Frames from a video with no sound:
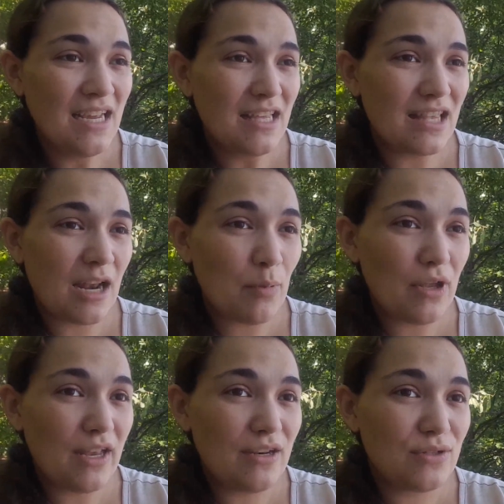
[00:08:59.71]
that I put
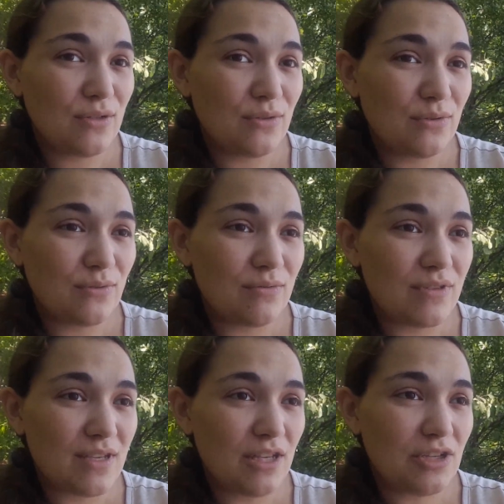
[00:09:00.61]
into
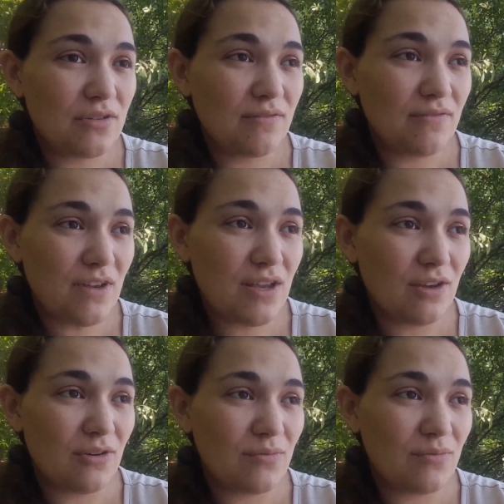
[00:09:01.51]
each video,